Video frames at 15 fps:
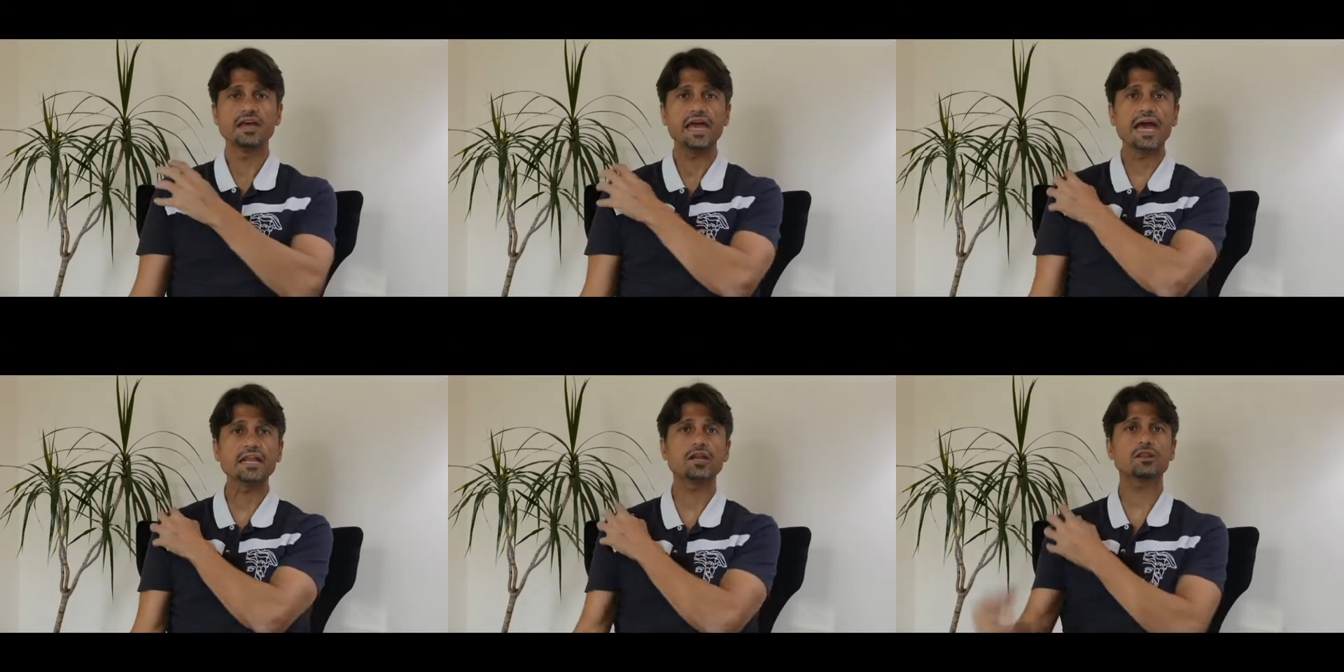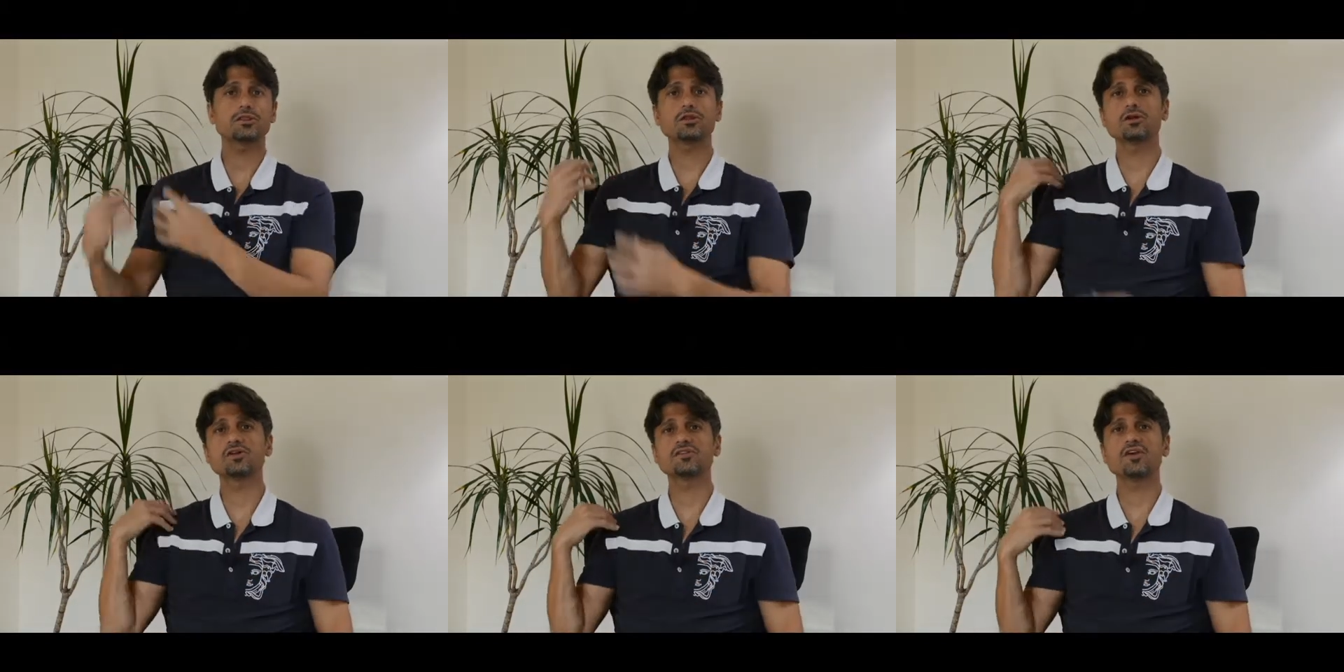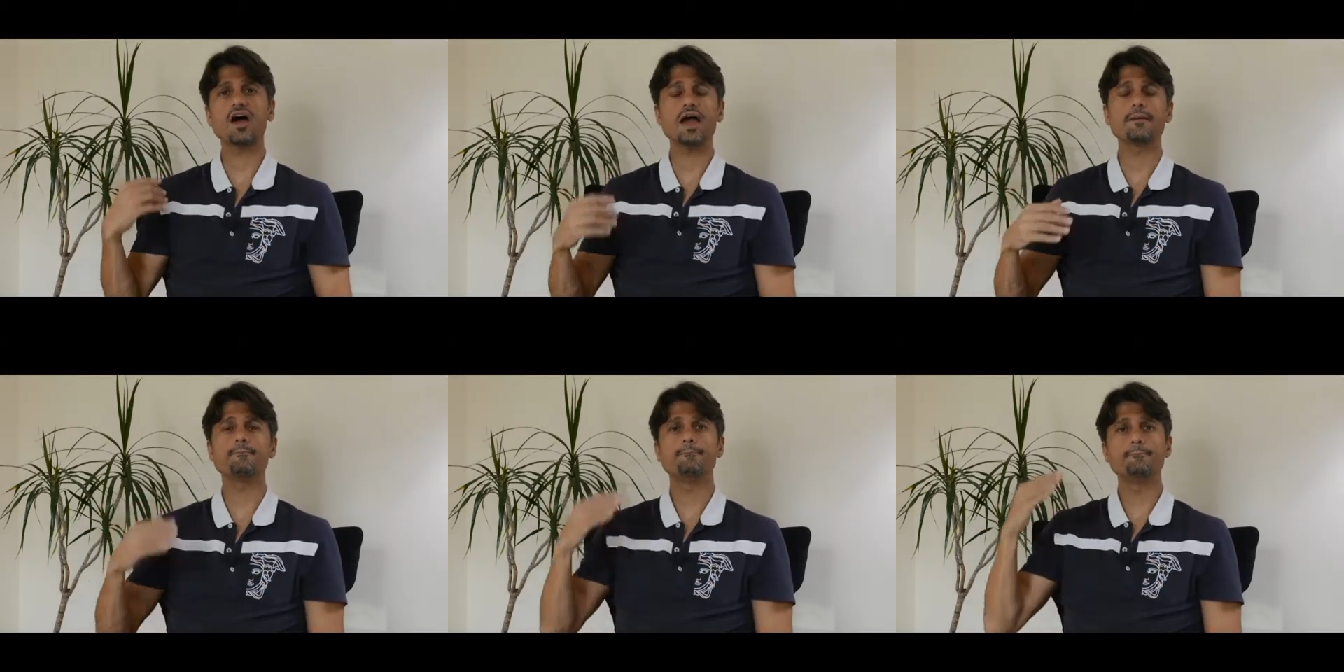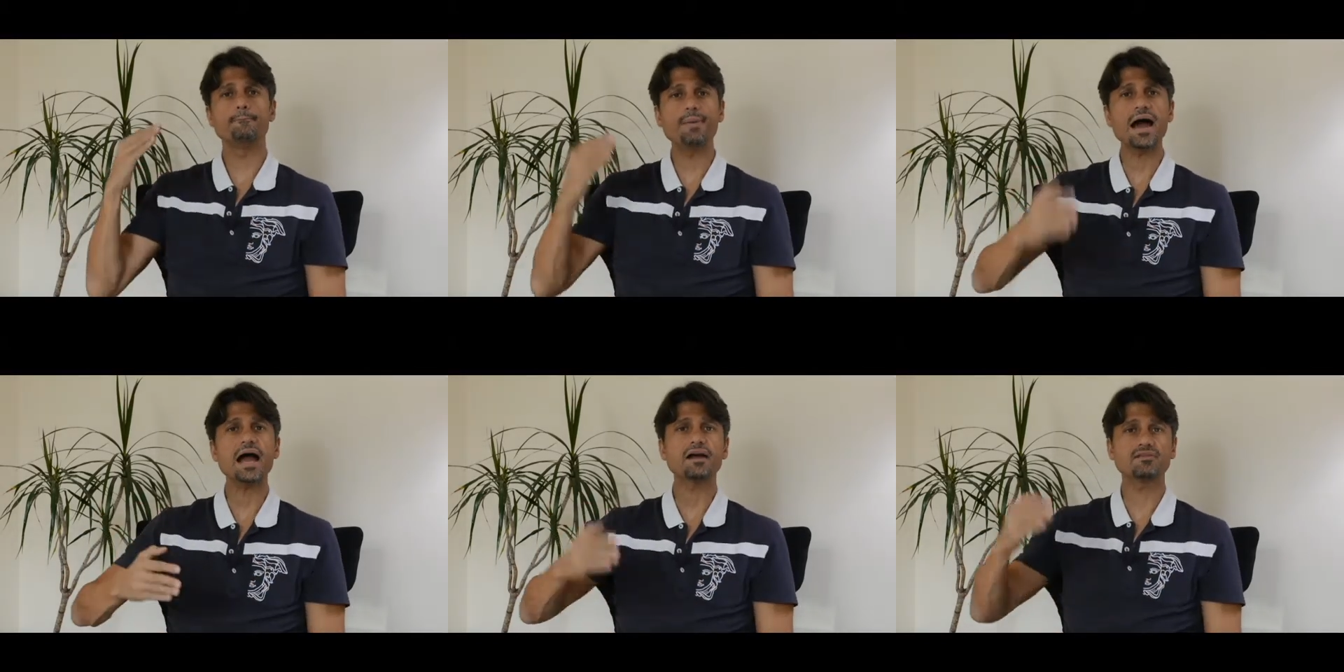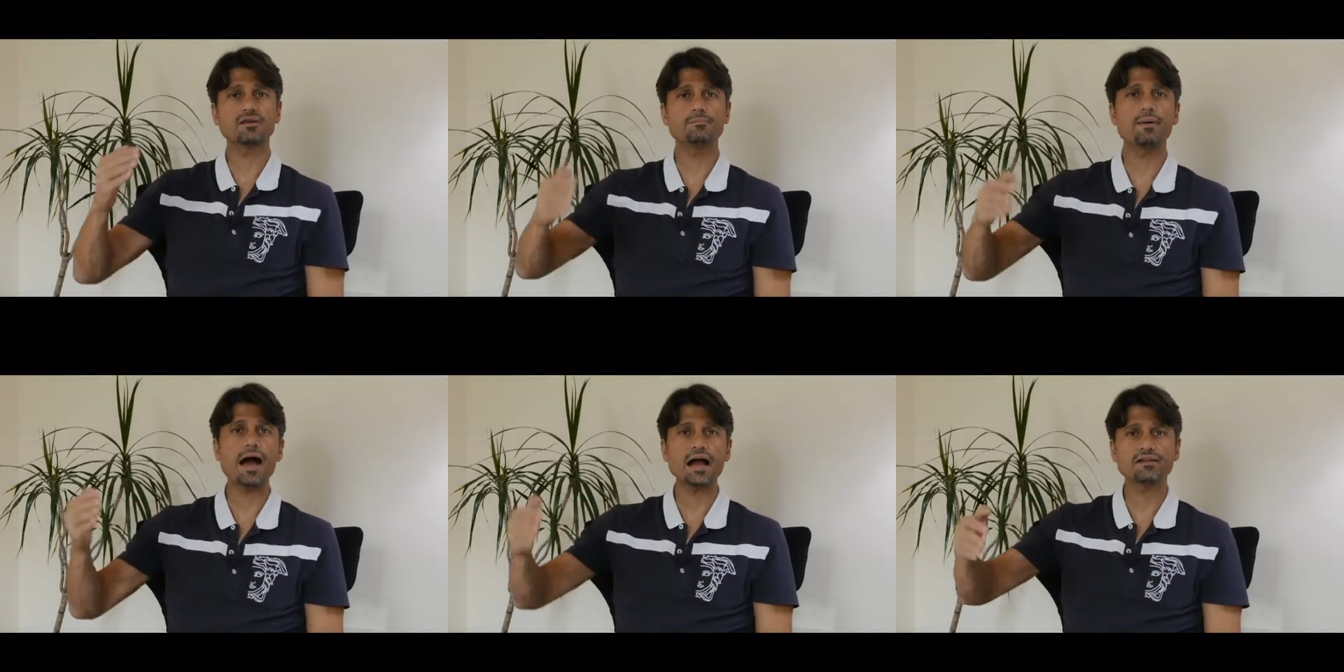and a third time, back to
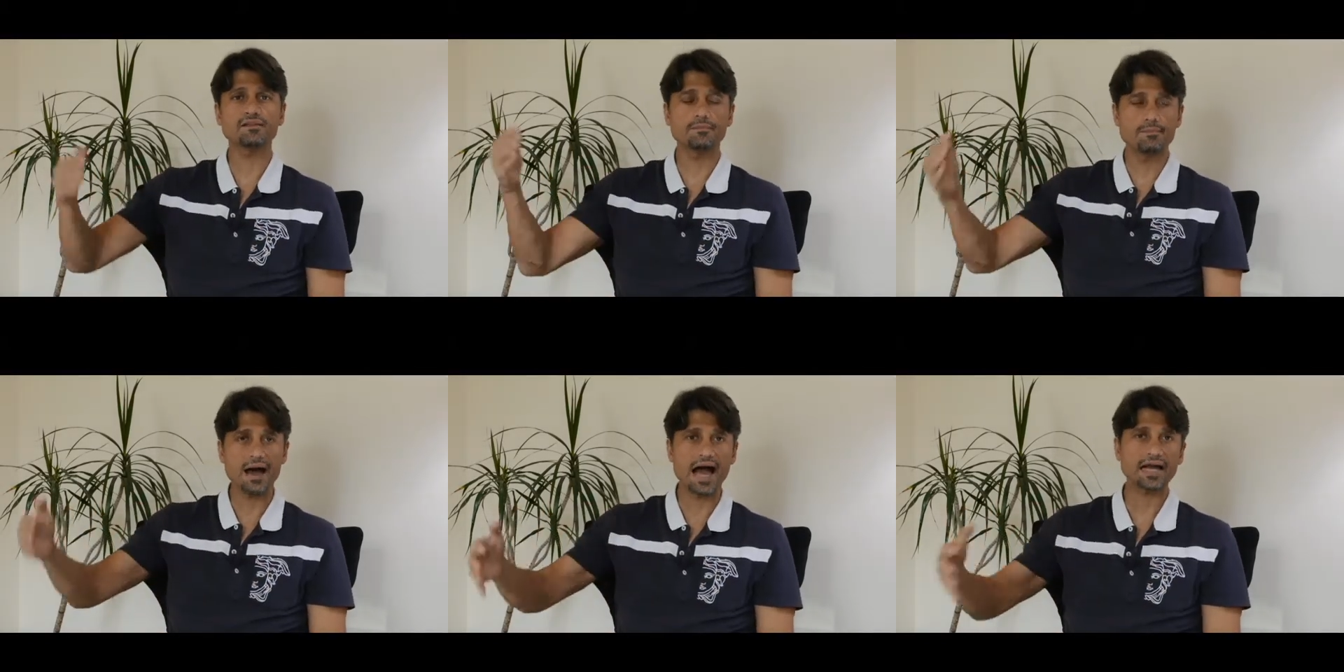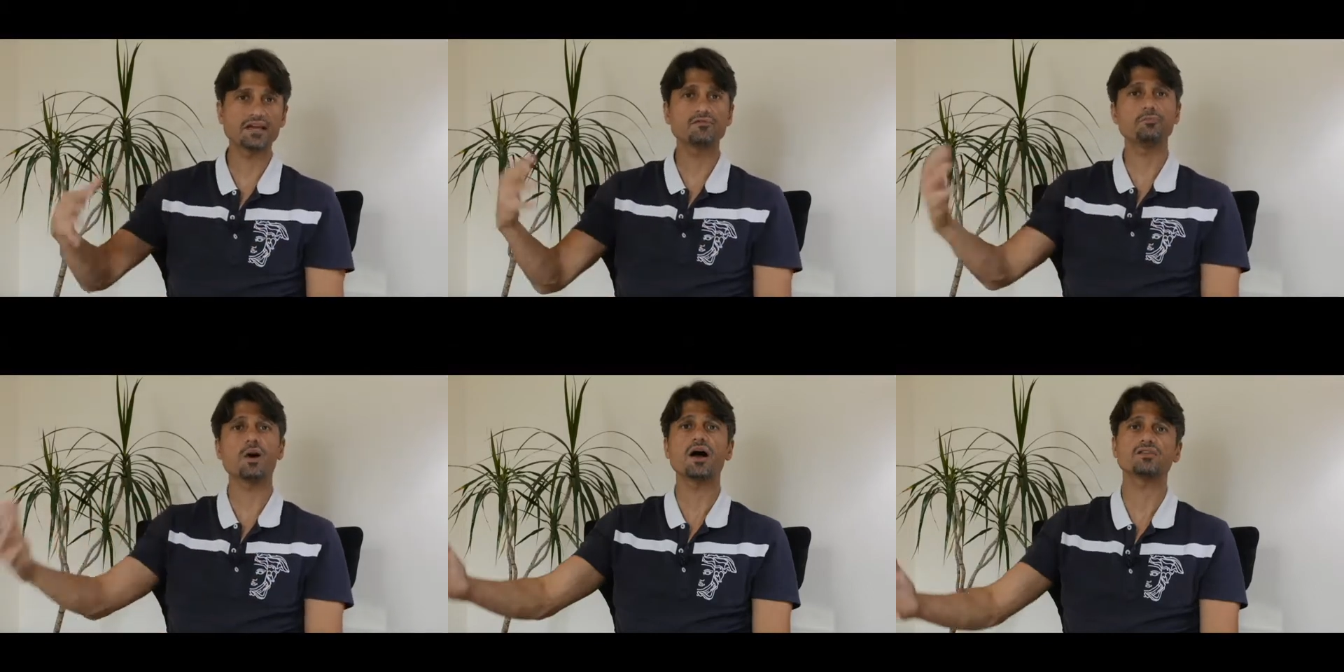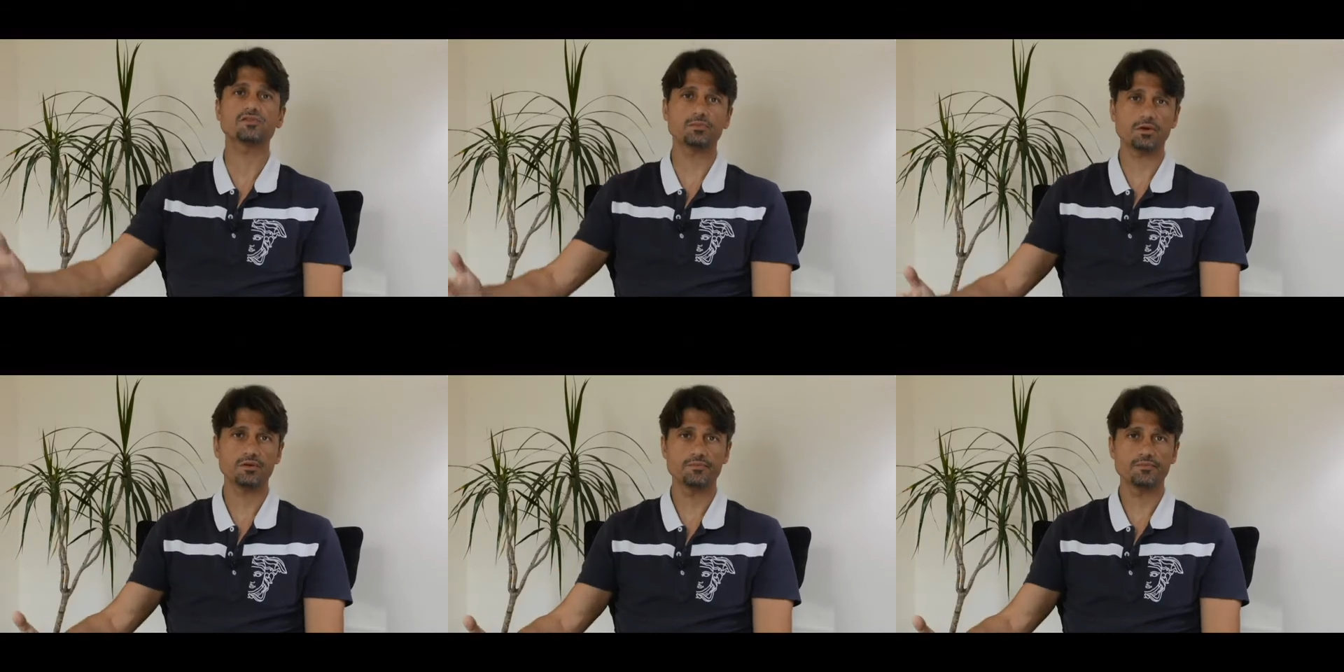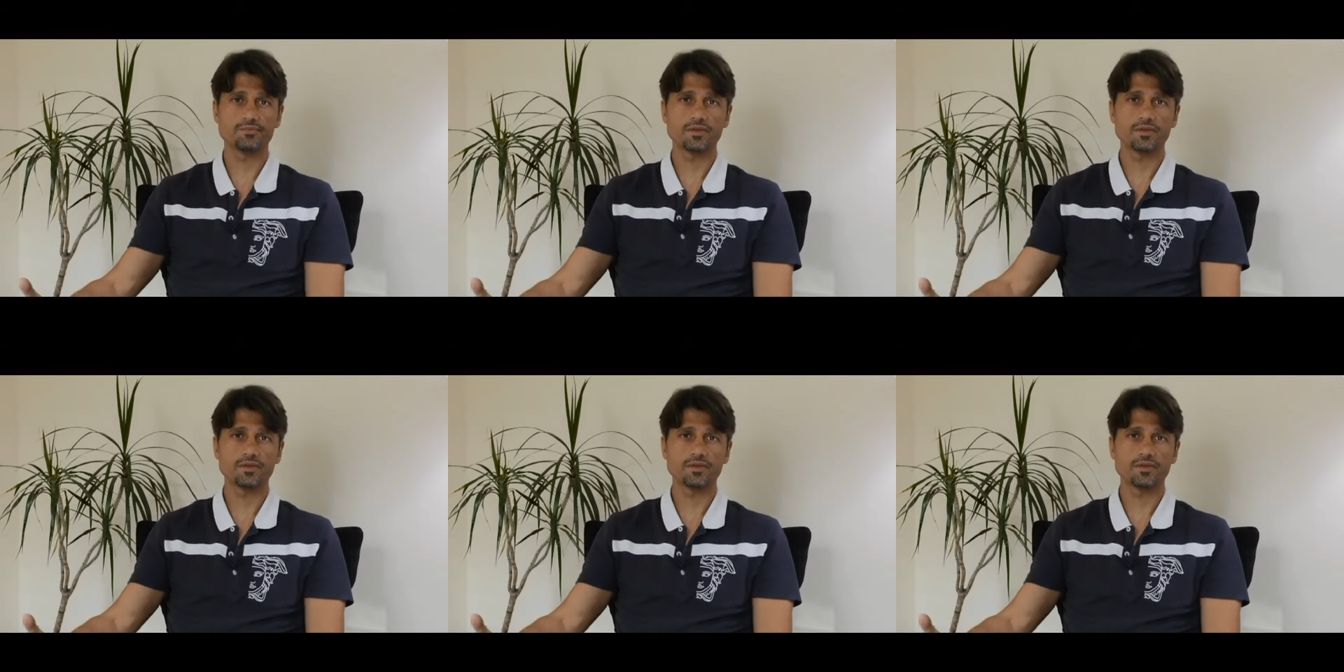back to back if possible.